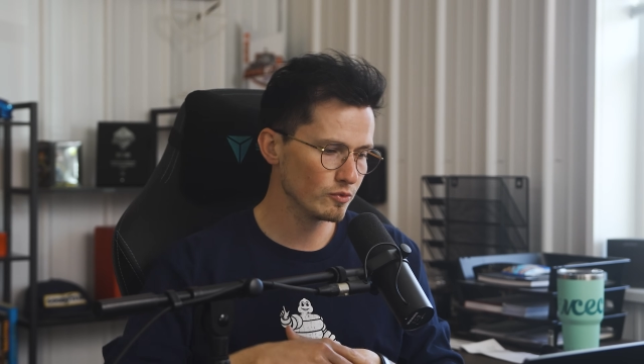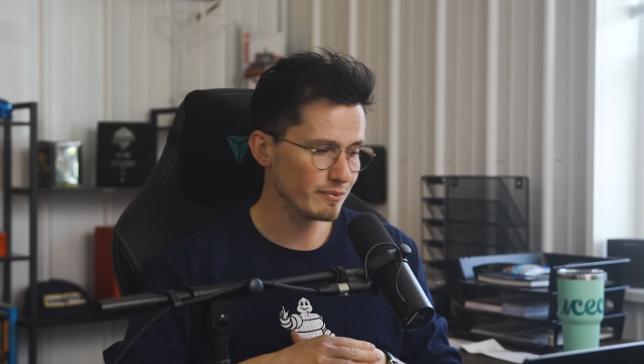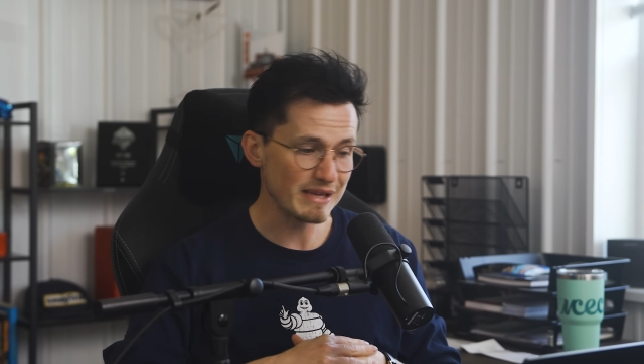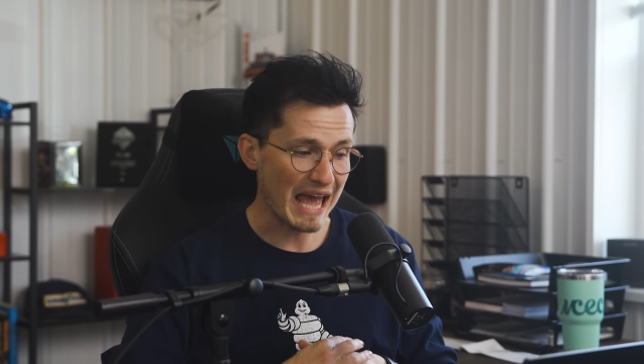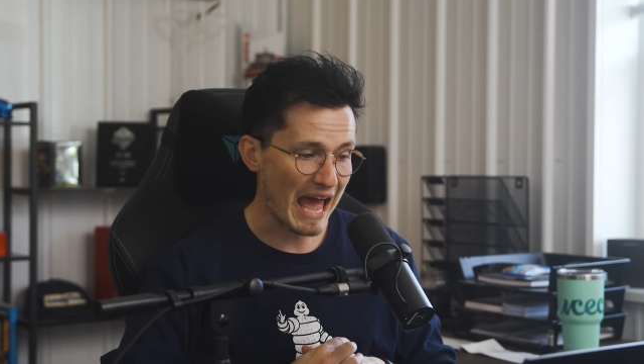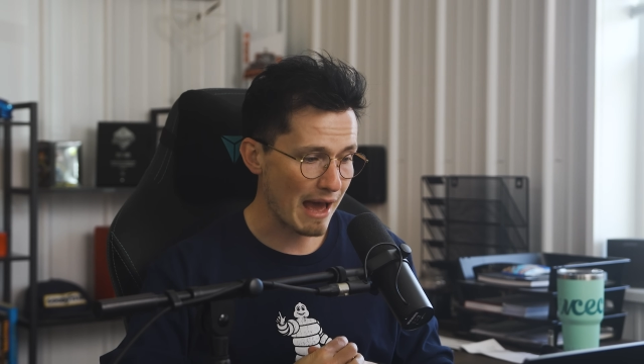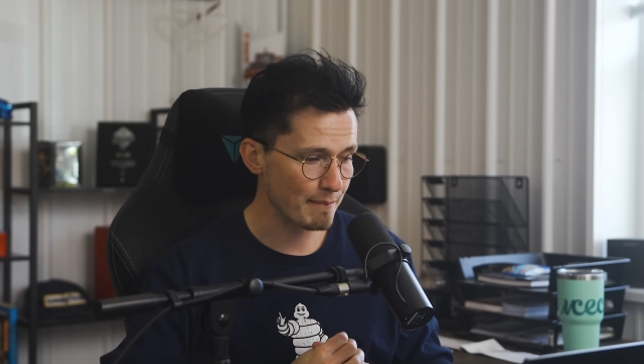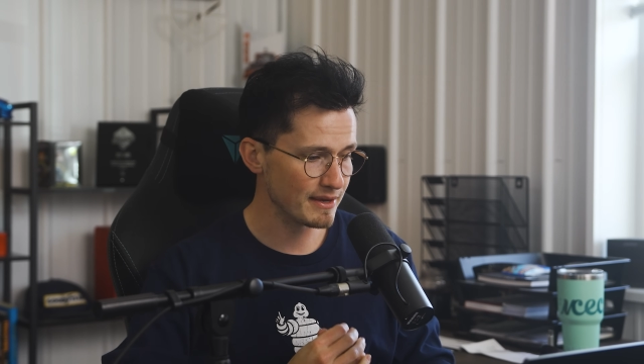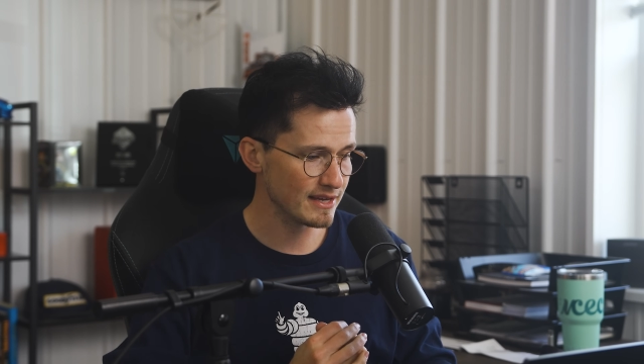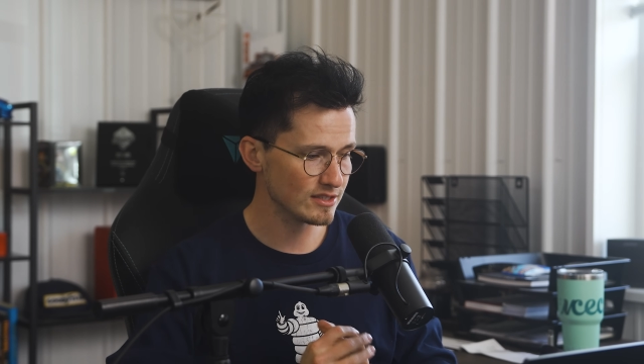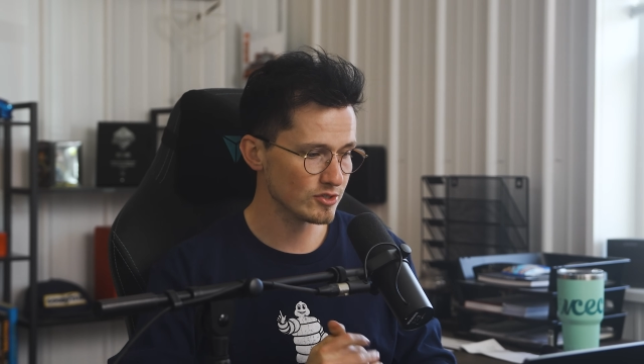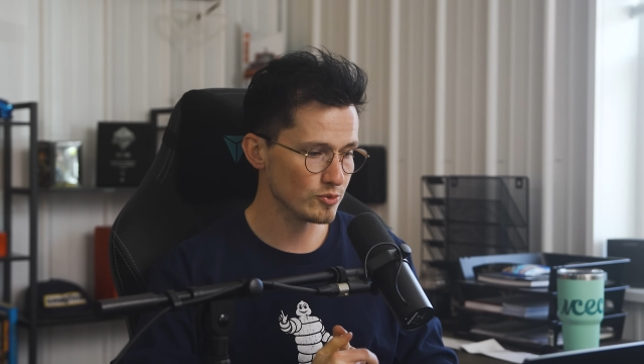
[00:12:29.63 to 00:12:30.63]
We'd be
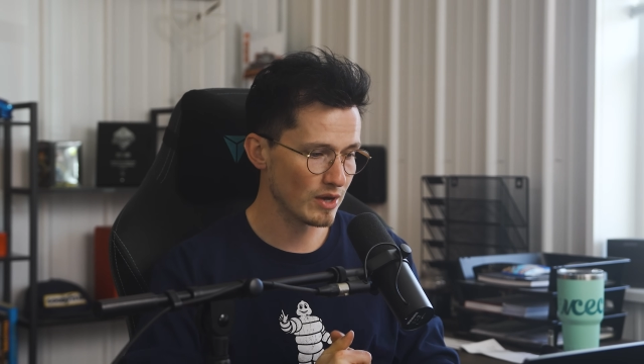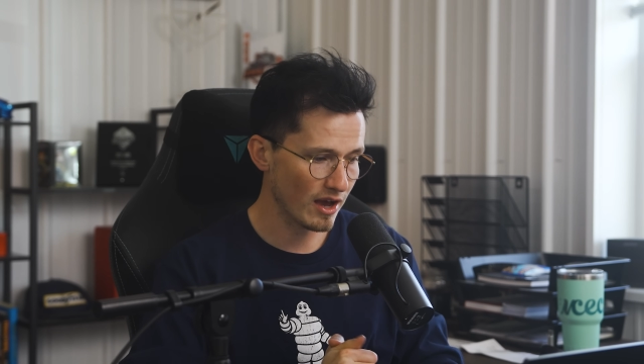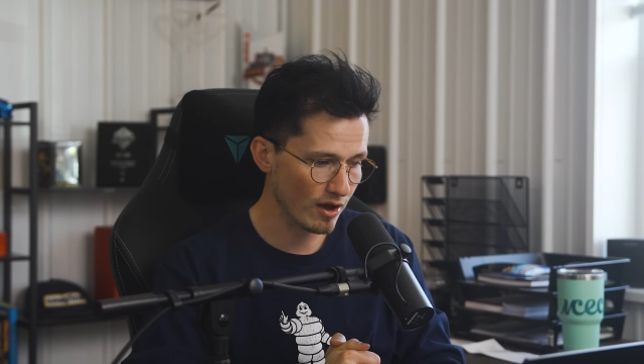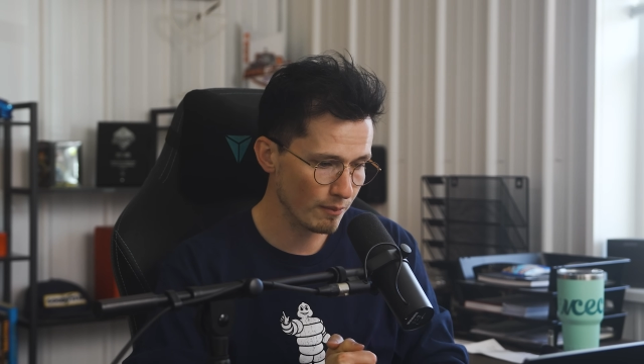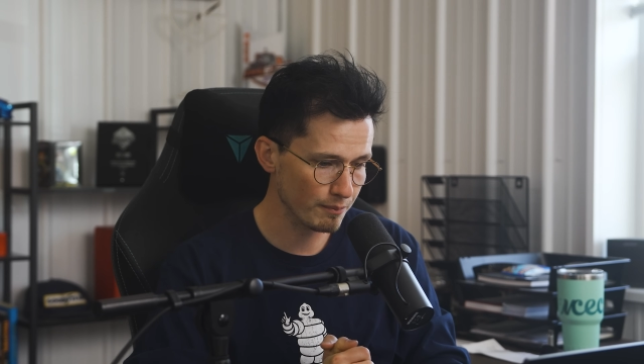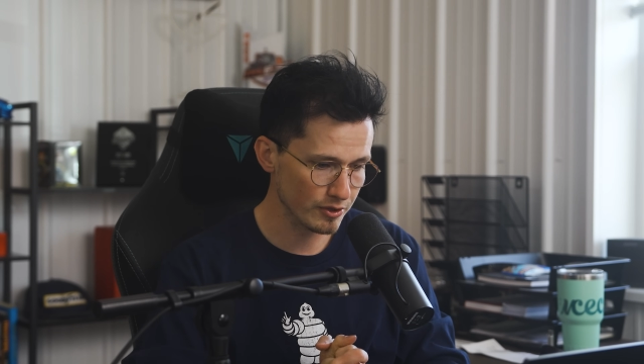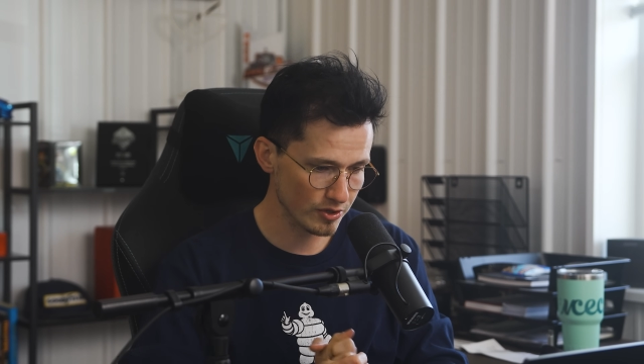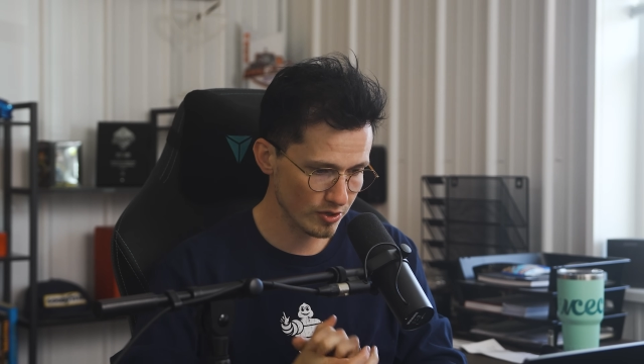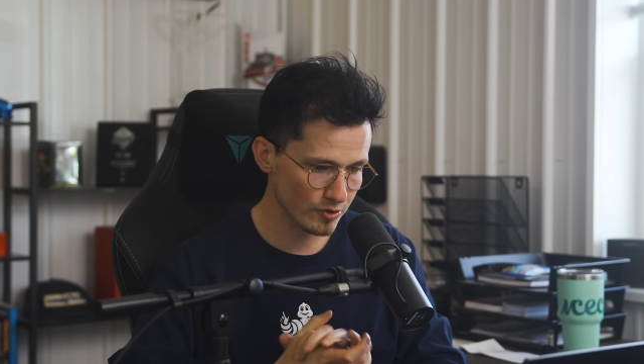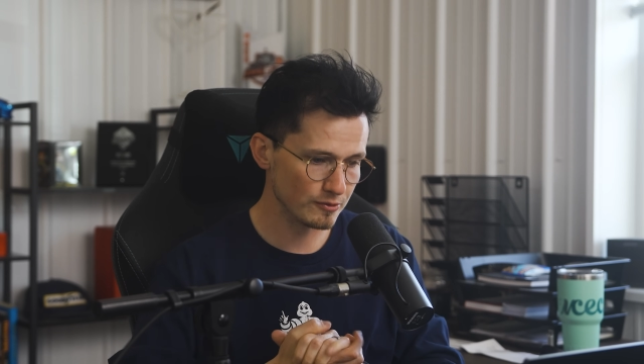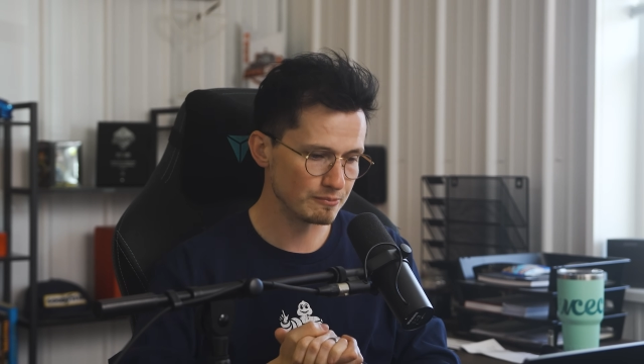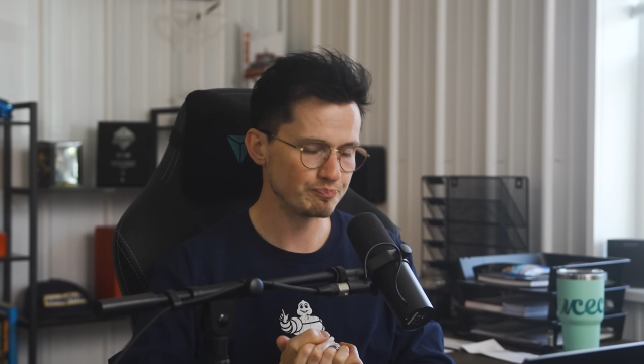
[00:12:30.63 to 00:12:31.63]
happy to help
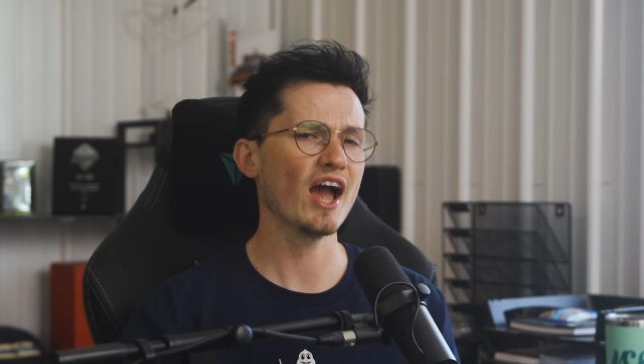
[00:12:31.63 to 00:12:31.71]
you.